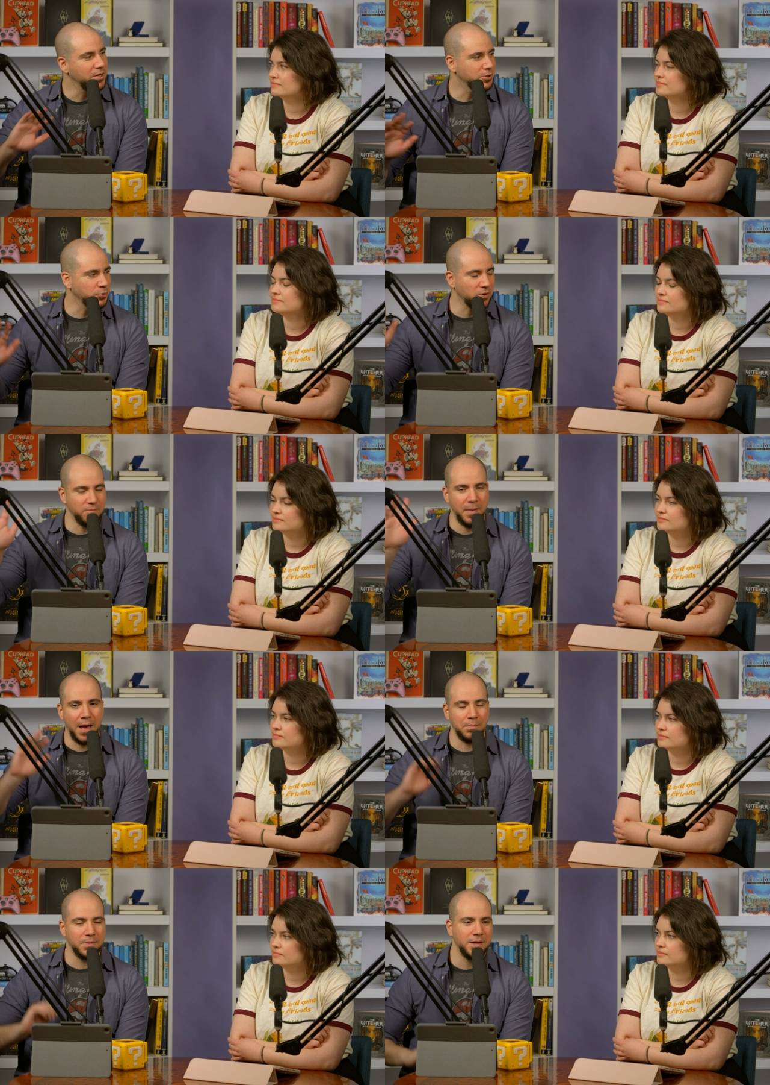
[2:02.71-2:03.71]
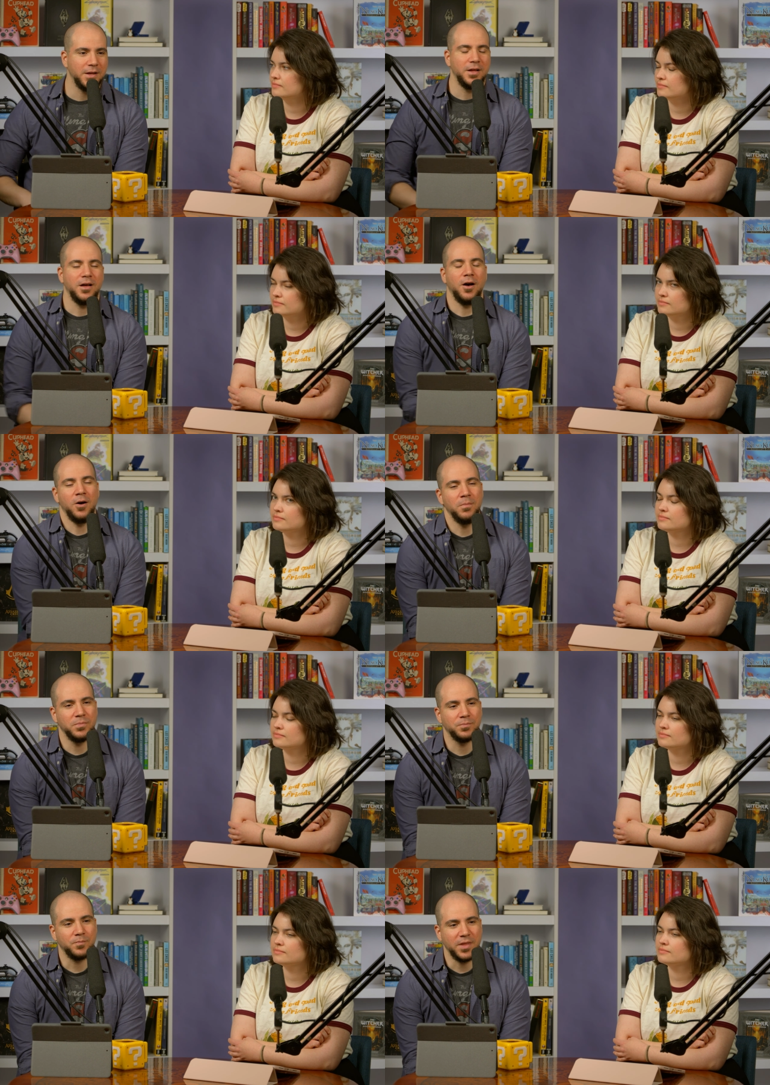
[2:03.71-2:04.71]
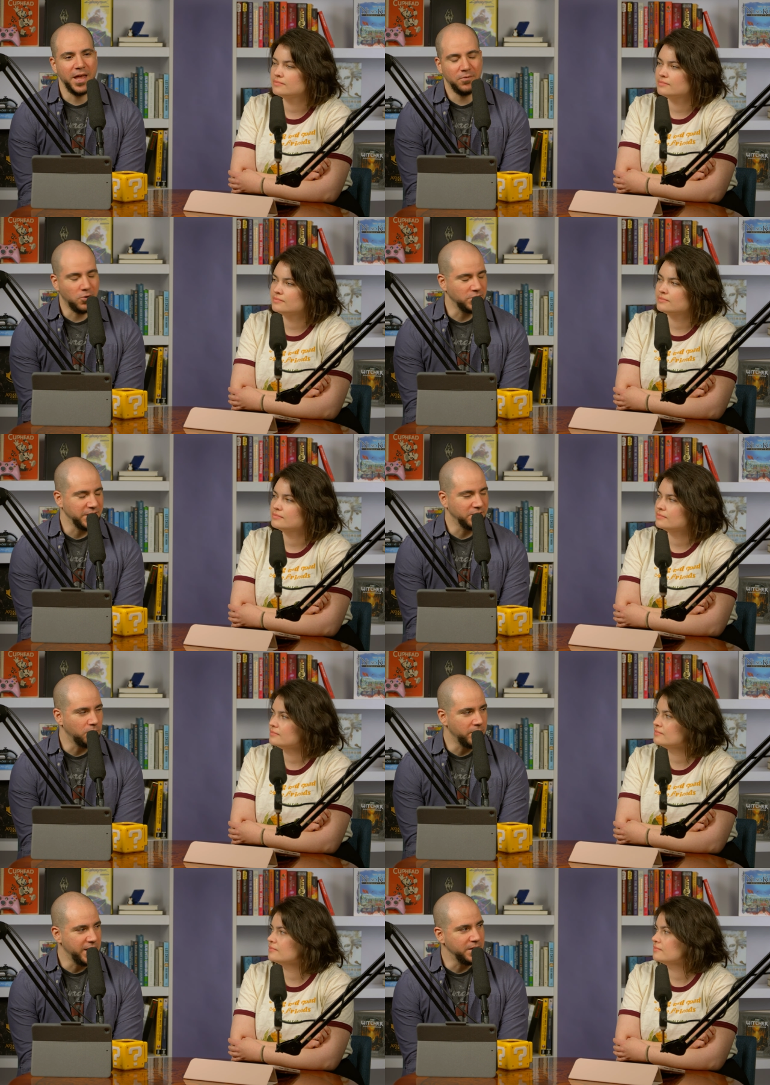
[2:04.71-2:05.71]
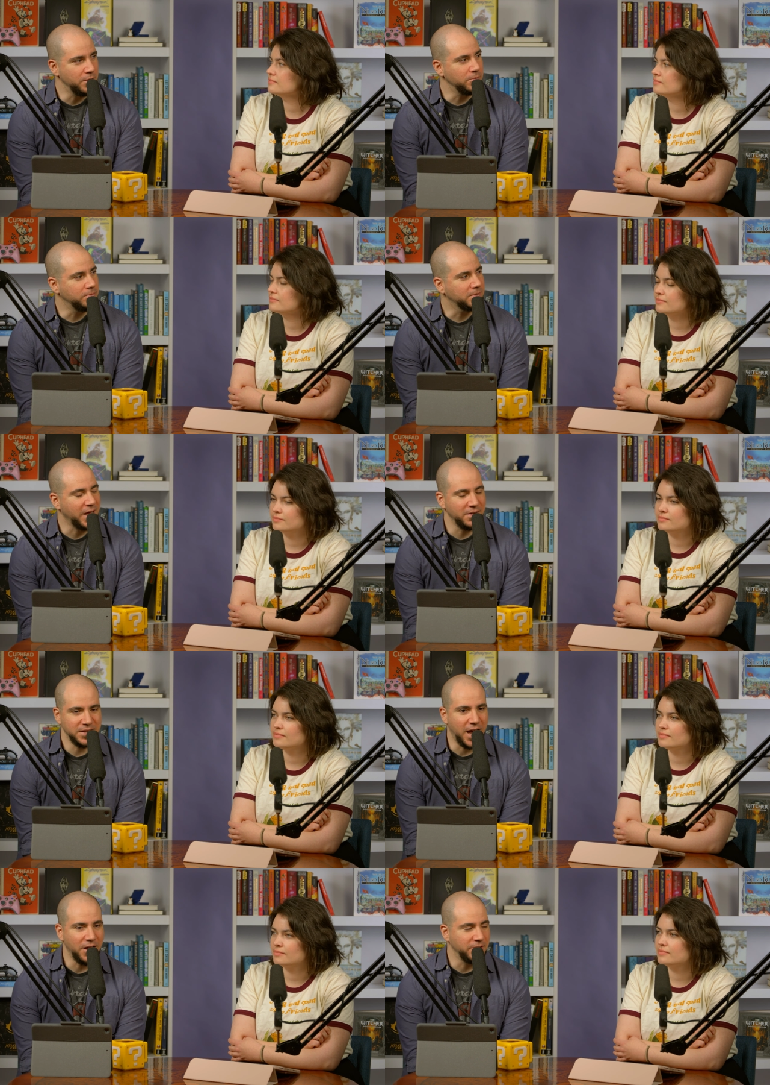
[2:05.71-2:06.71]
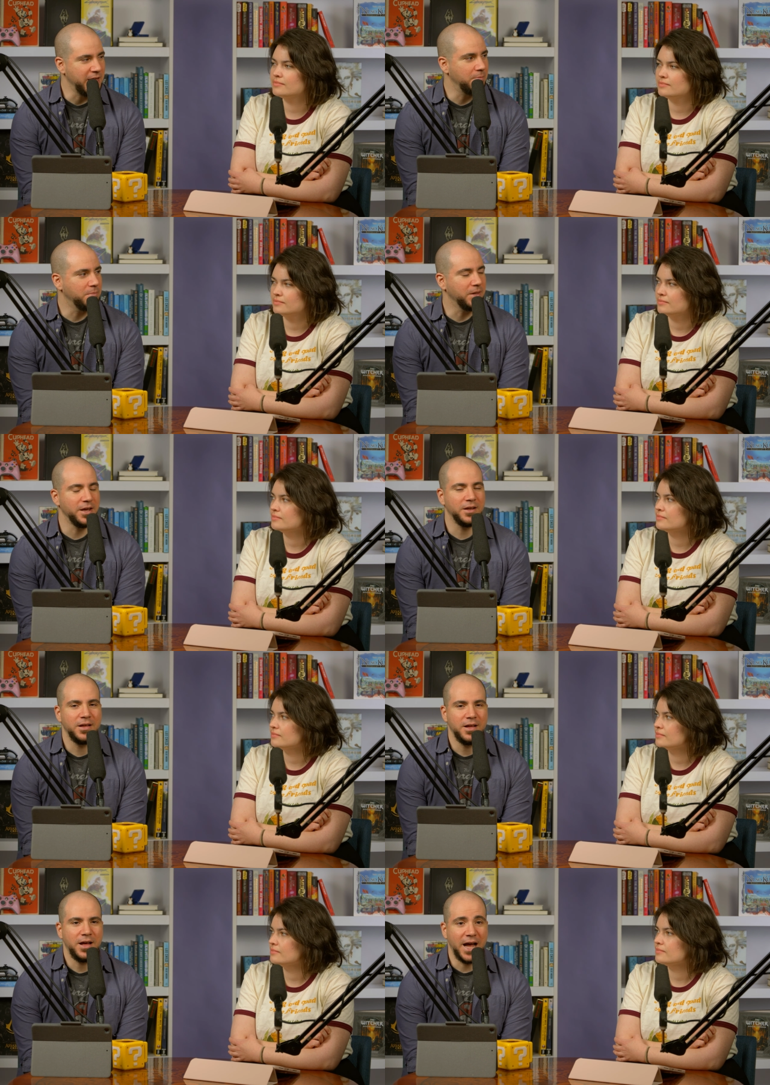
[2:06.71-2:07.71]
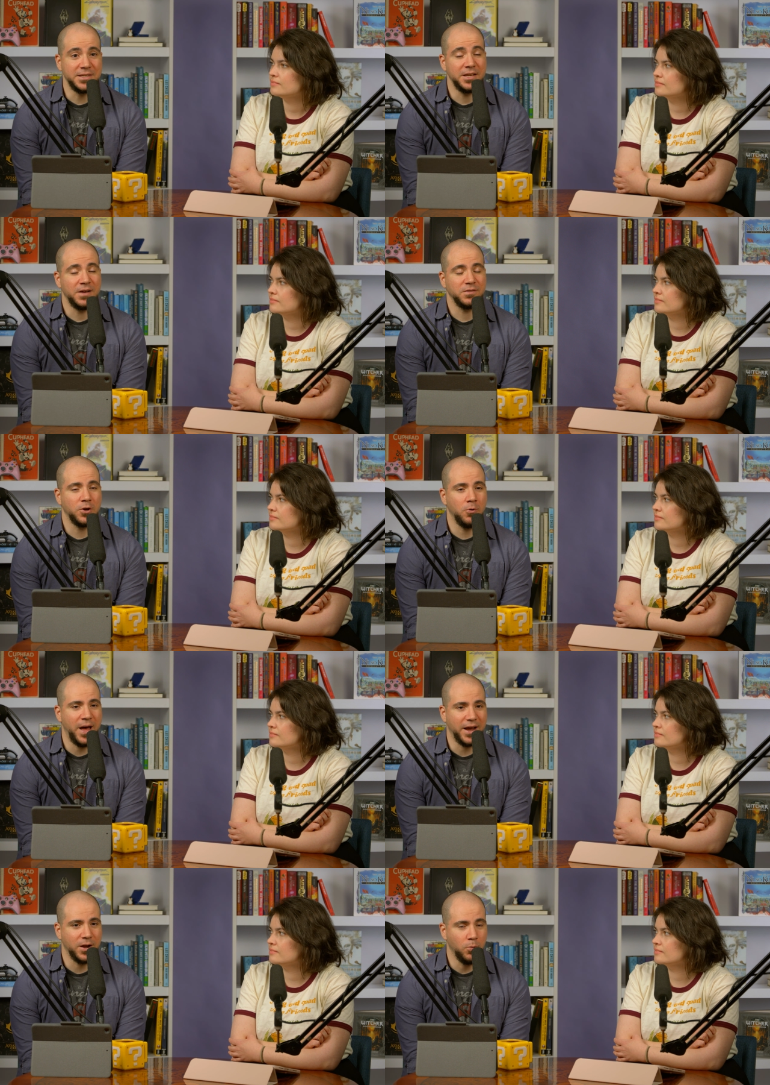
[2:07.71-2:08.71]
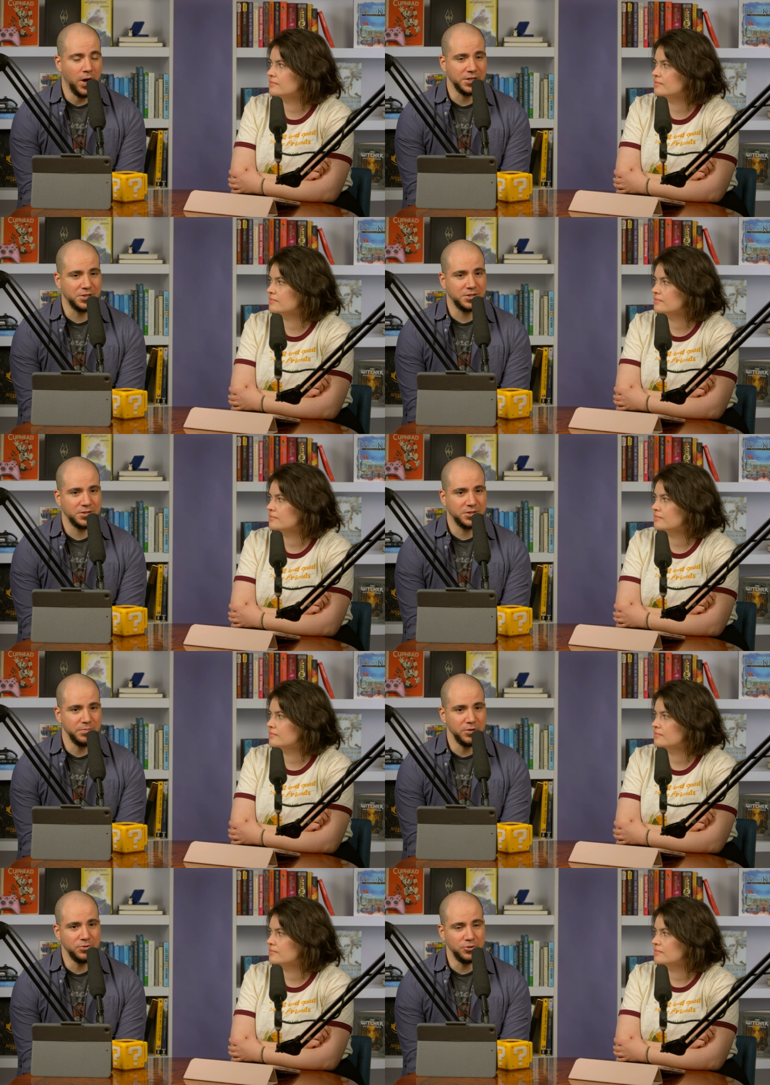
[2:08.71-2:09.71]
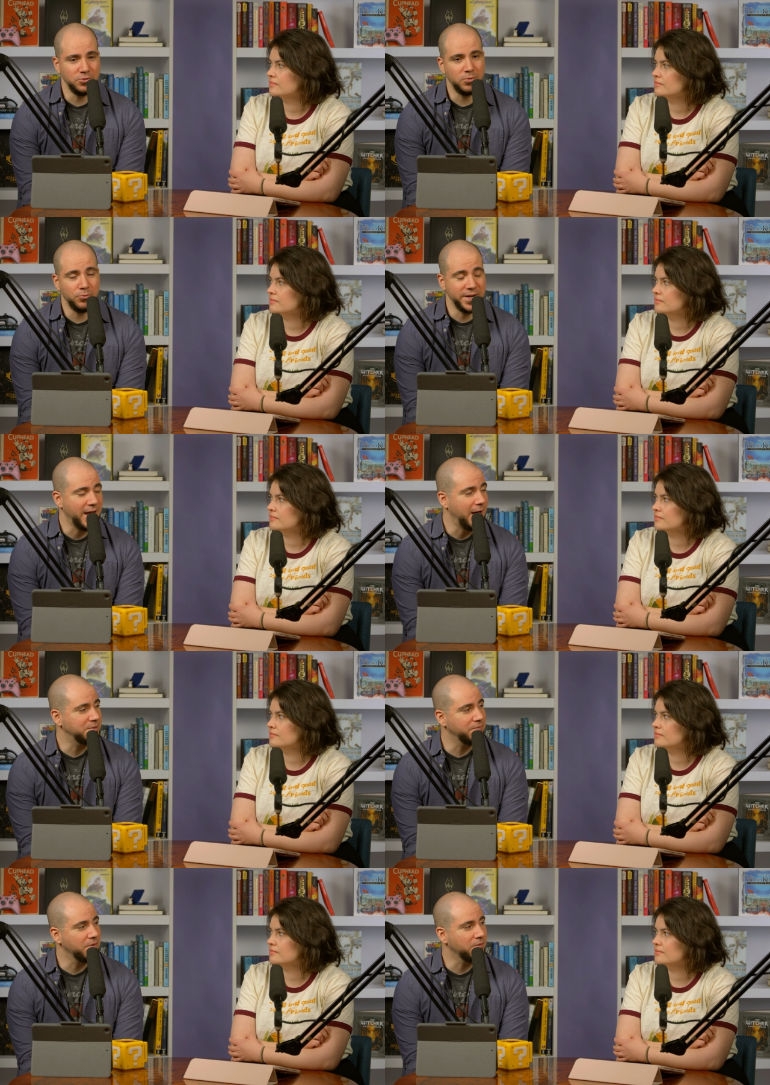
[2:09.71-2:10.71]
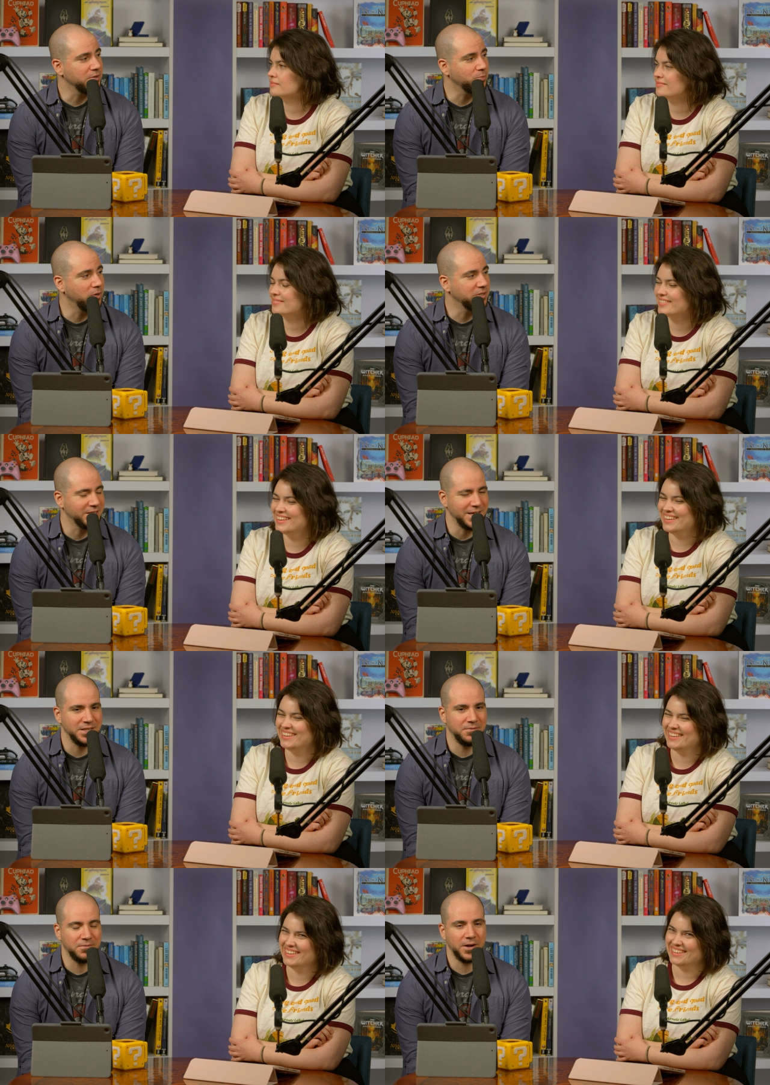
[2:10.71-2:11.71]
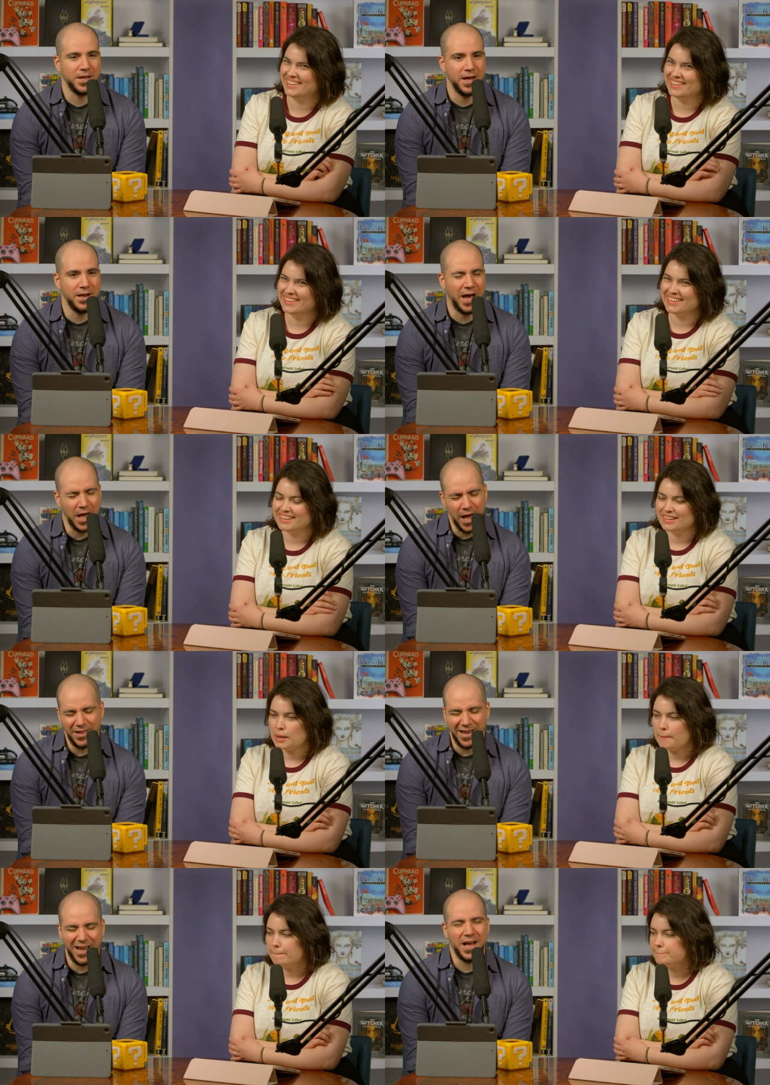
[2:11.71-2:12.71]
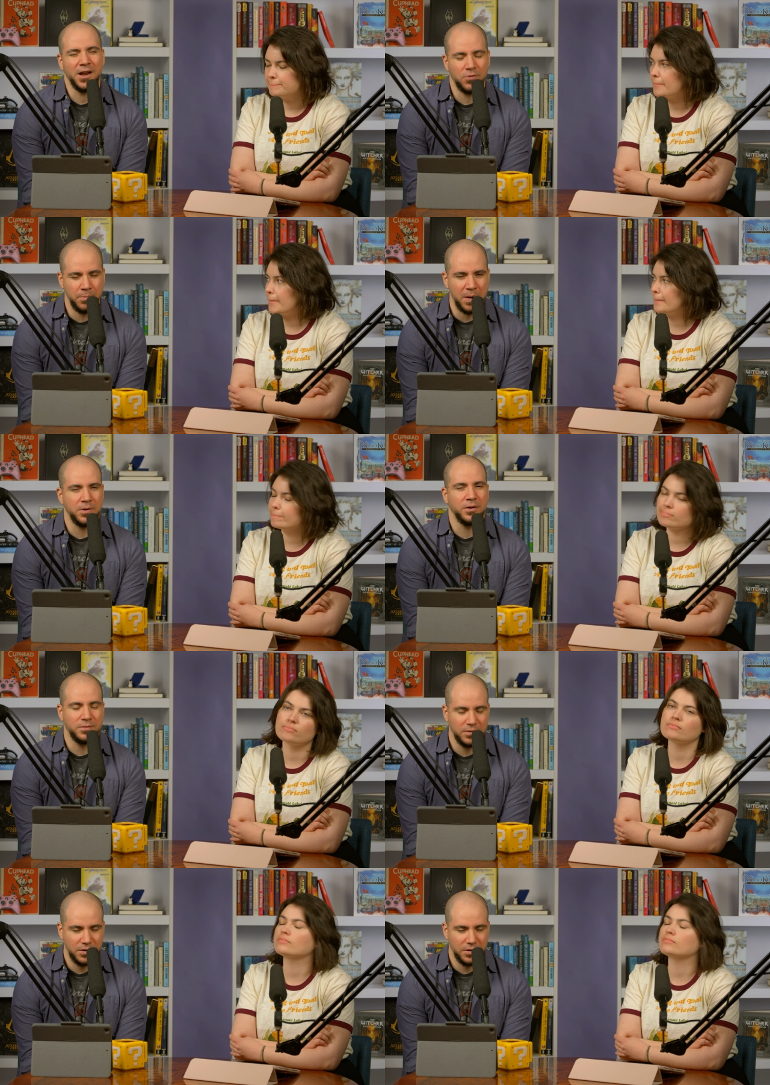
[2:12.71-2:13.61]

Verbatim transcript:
Speaker 1: sort of map, um, and of course like the radio kind of dial gameplay. I did have to go back and watch some YouTube recaps of the first one because I did forget. I, I like I kind of remembered